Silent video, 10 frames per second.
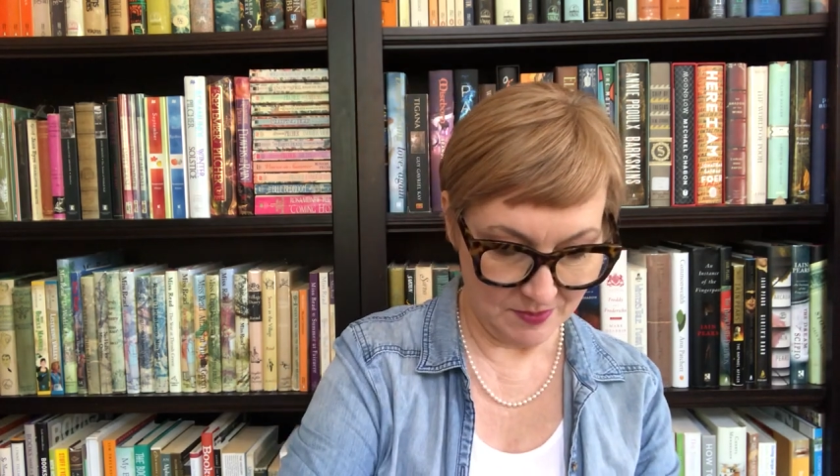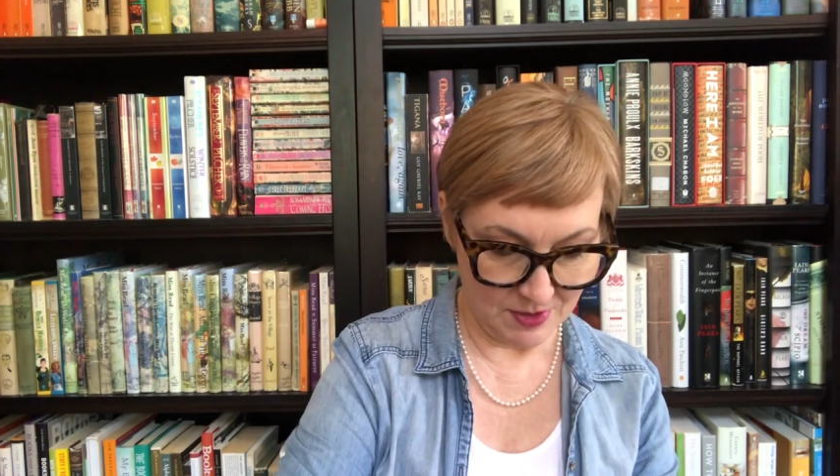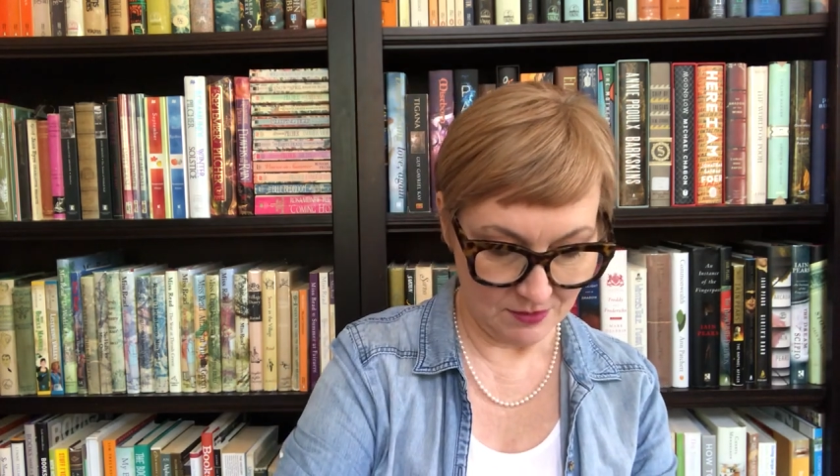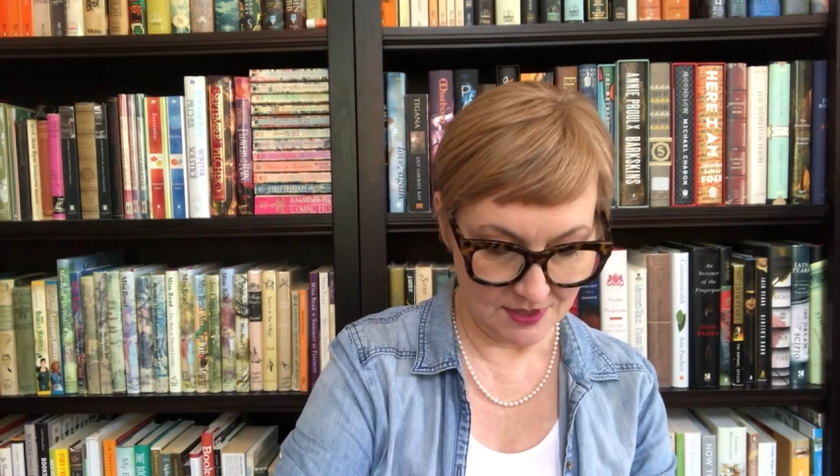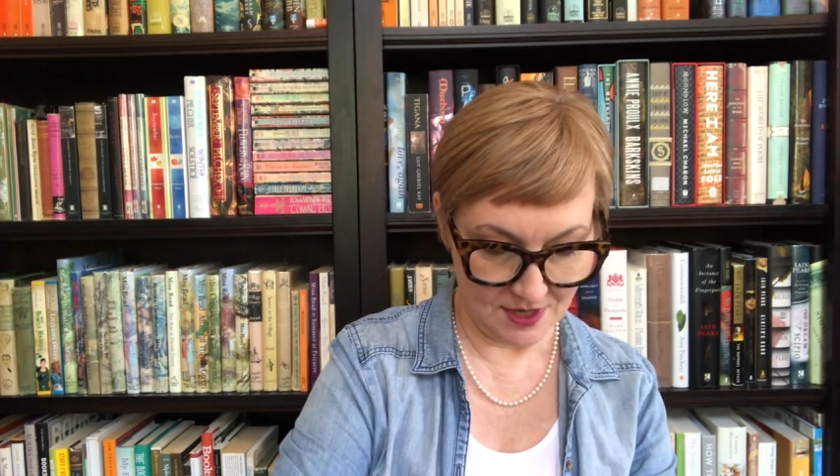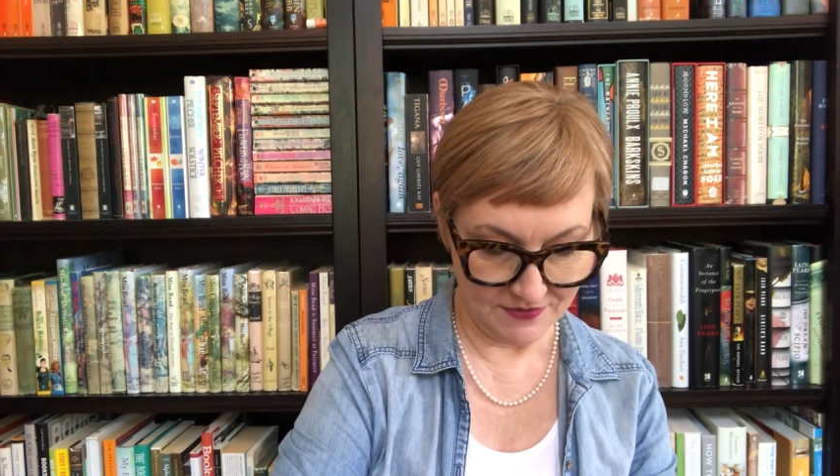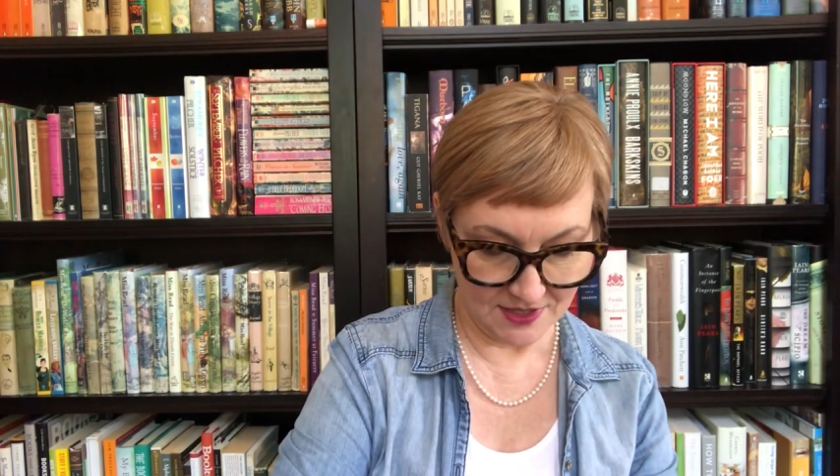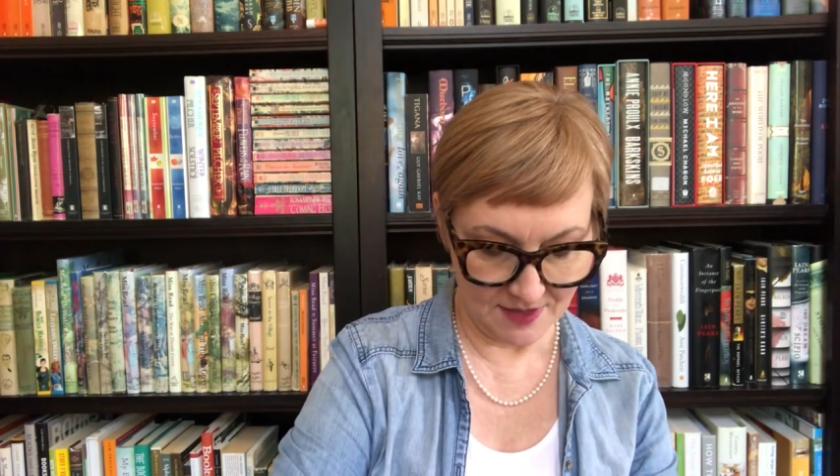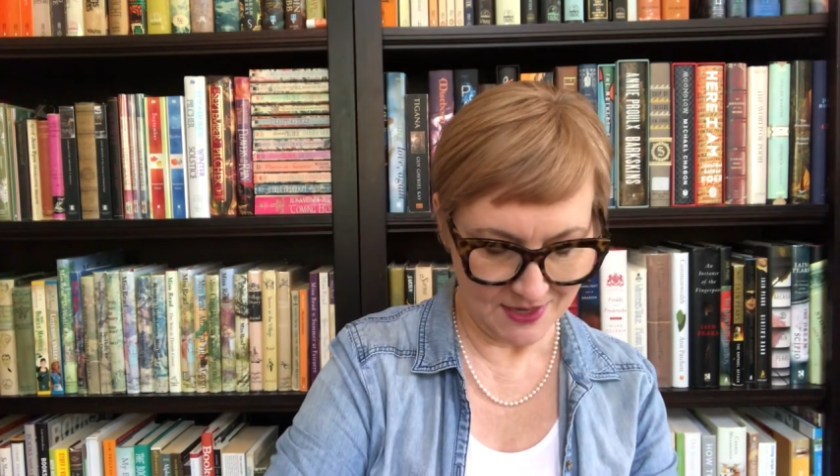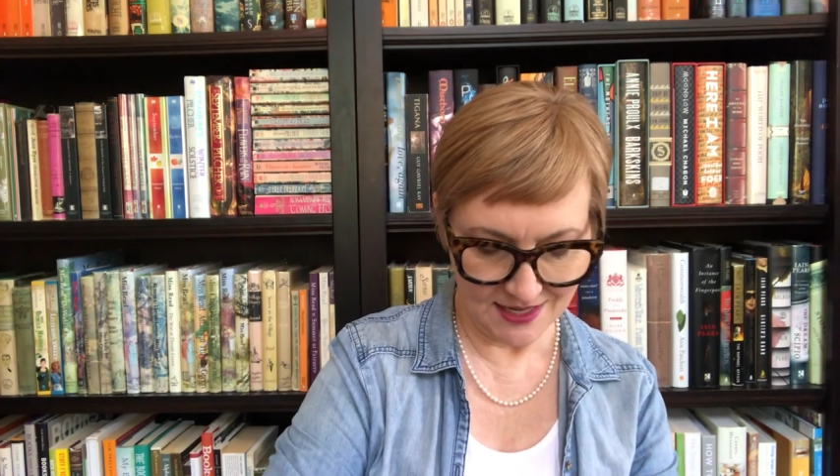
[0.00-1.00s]
post
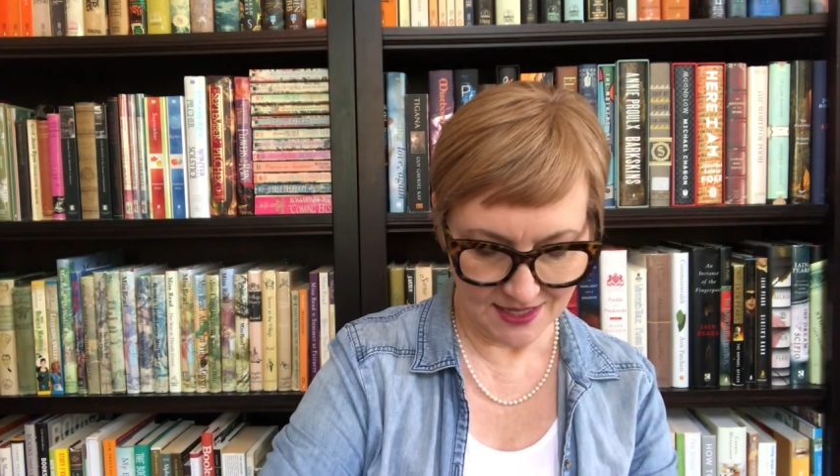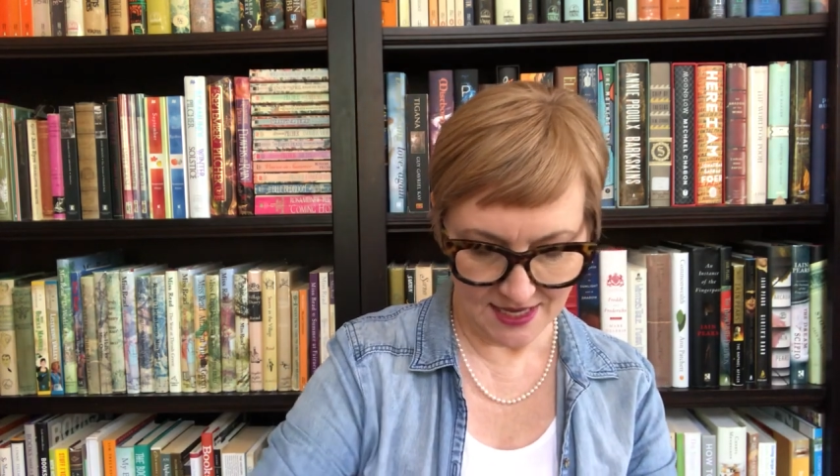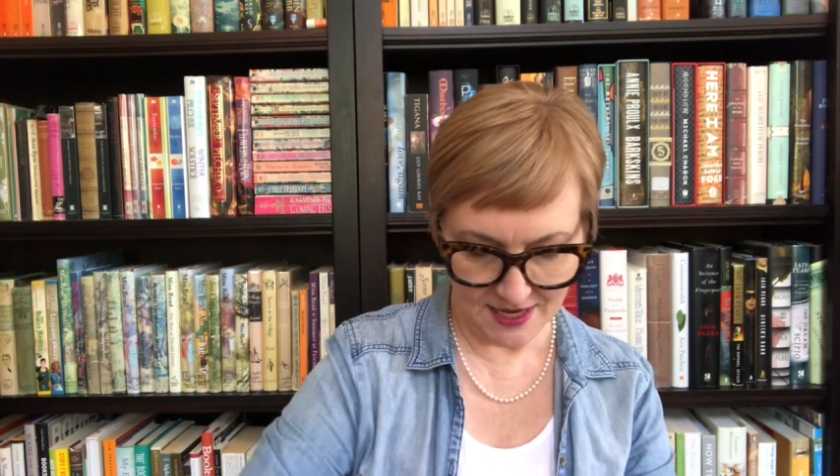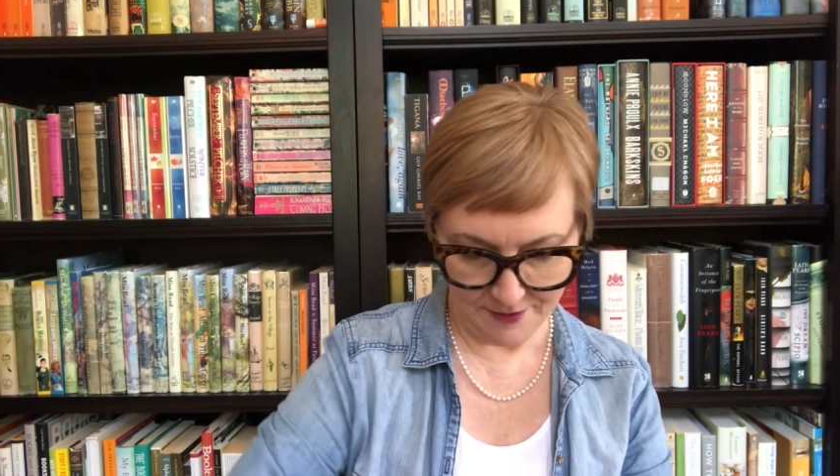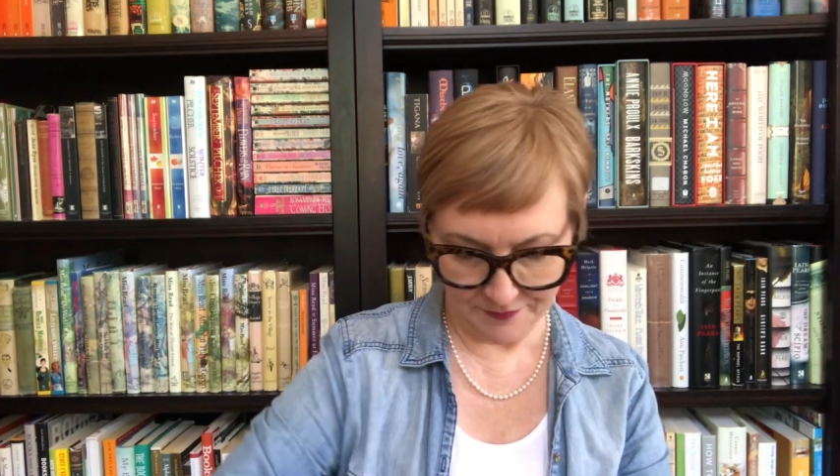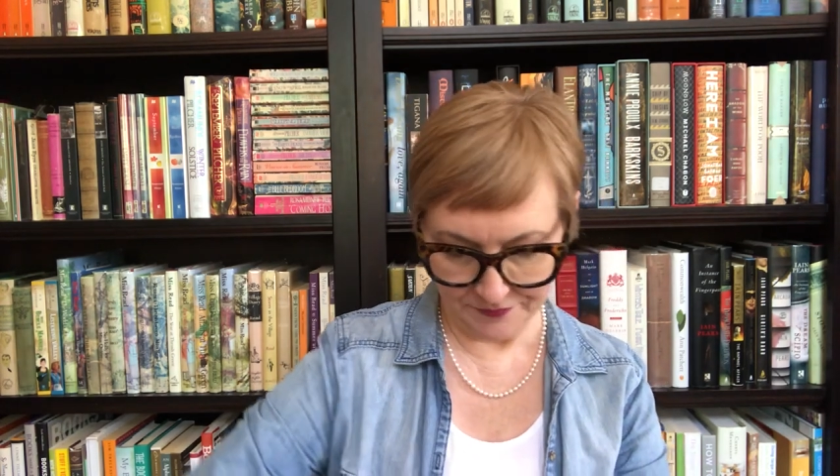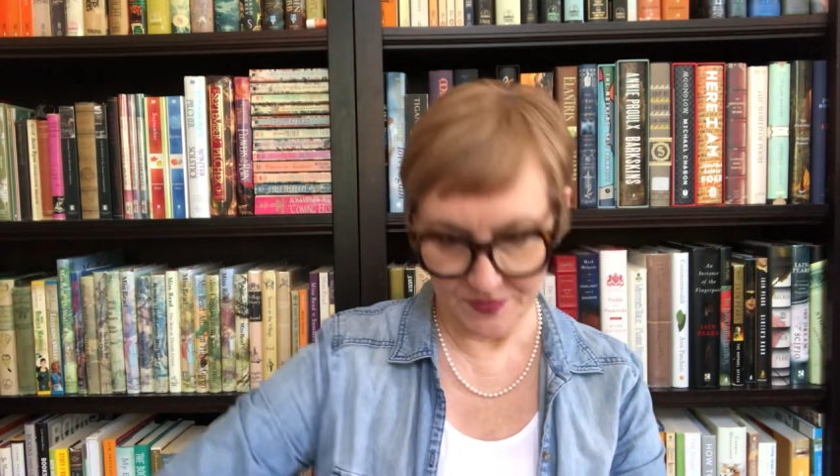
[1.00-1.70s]
office, I mean in the, um,